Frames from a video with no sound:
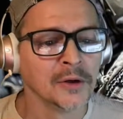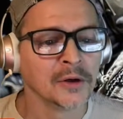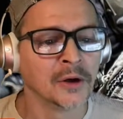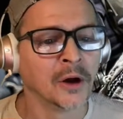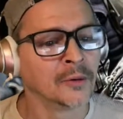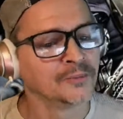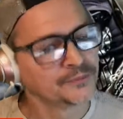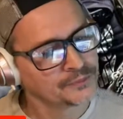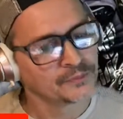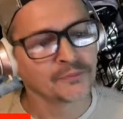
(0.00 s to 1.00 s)
You know,
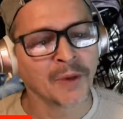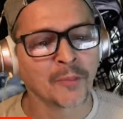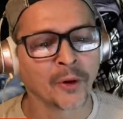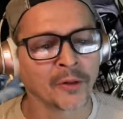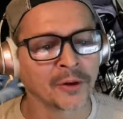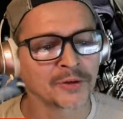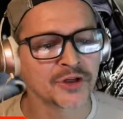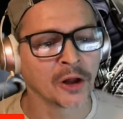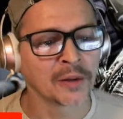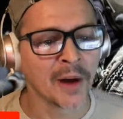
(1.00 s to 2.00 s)
my brother,
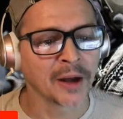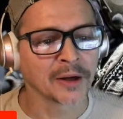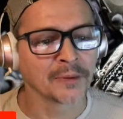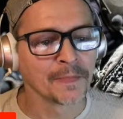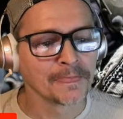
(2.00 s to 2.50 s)
Charlie Mike.